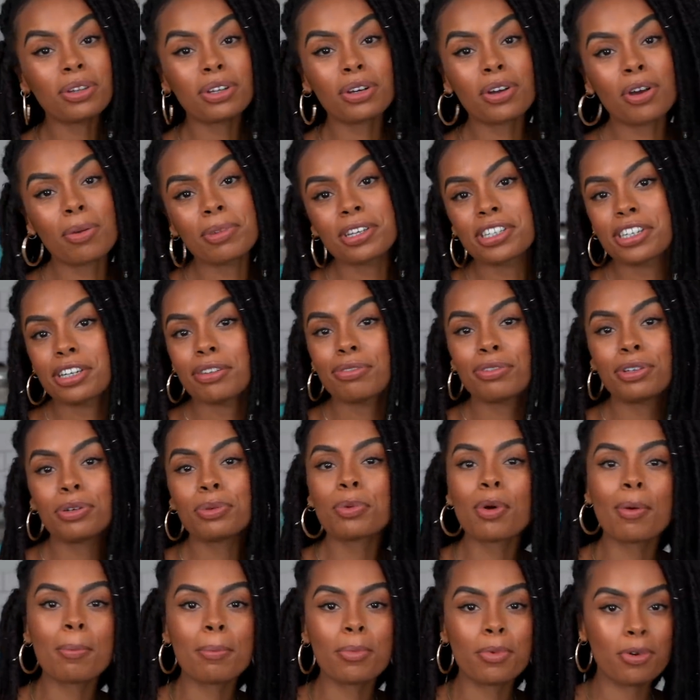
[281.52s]
the comments if you
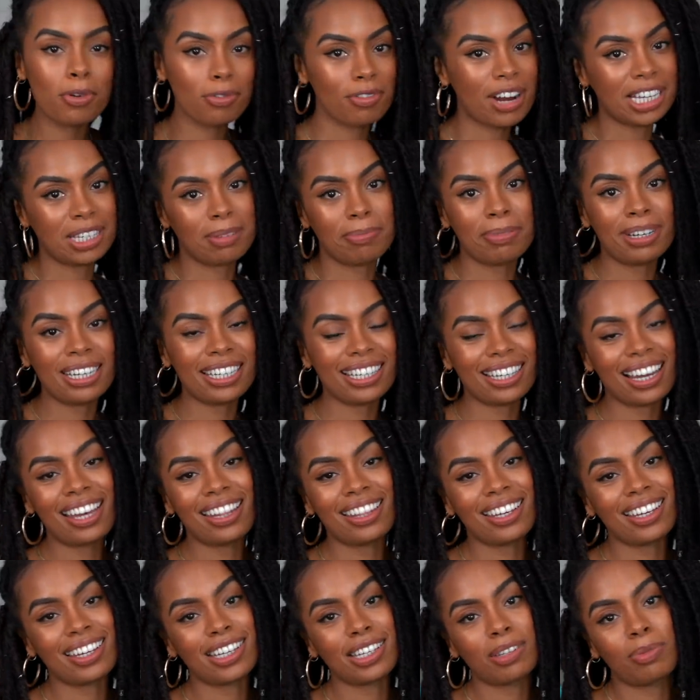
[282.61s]
want more recipes like
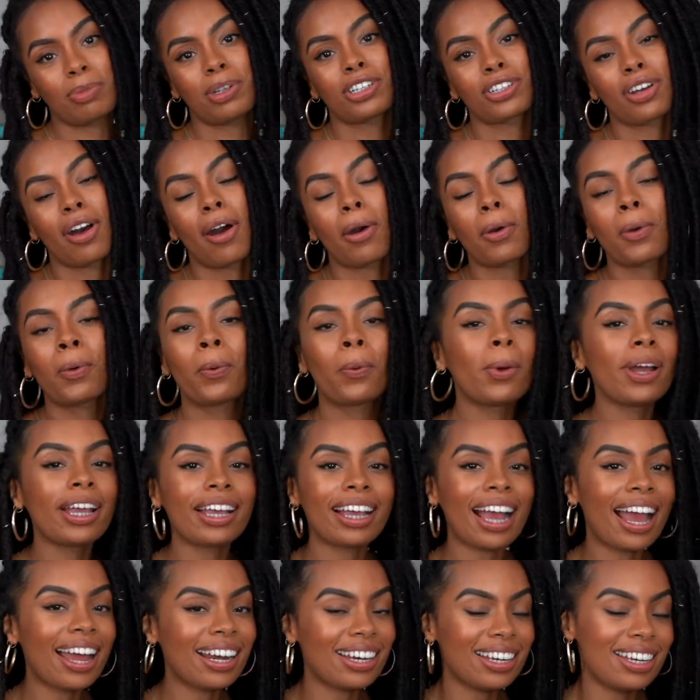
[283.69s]
this, which are quick
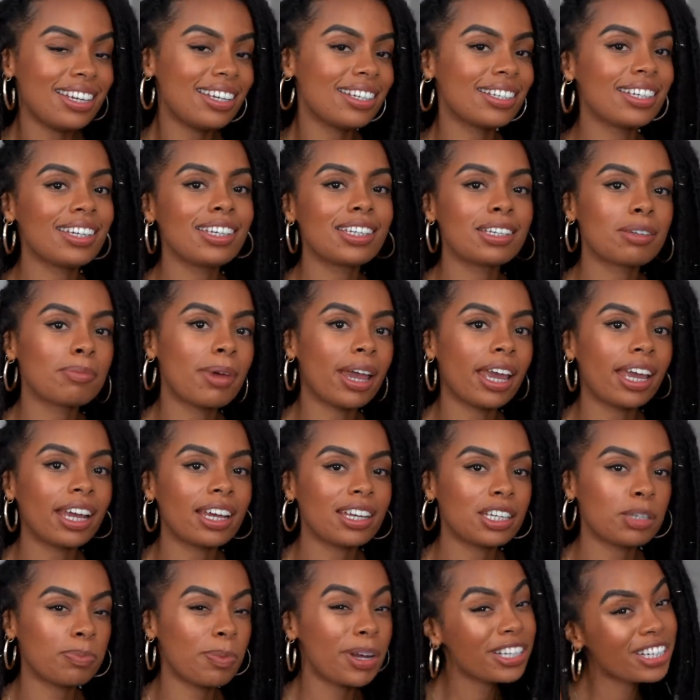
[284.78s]
and easy to make,
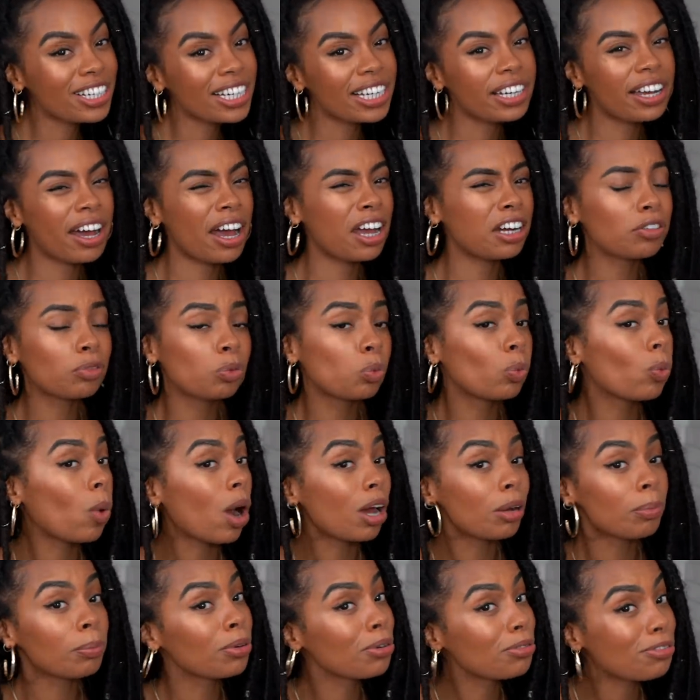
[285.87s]
especially kind of
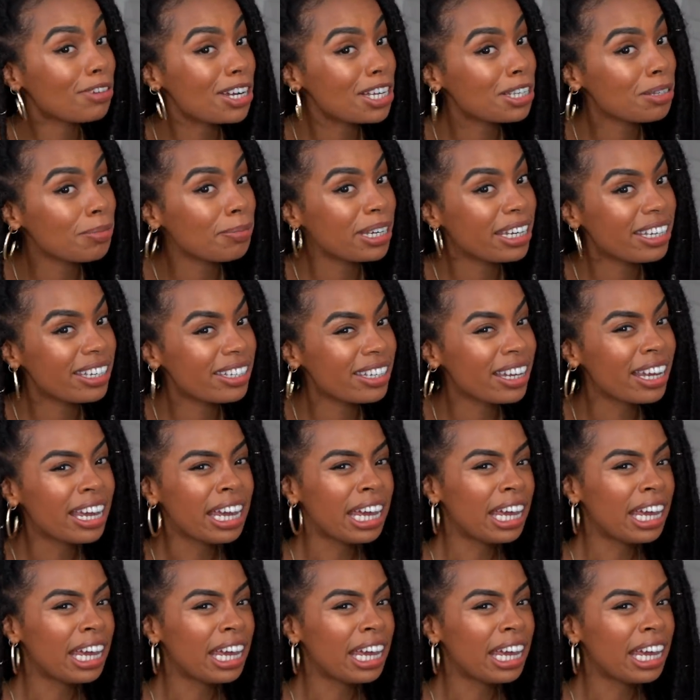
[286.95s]
one-pot recipes.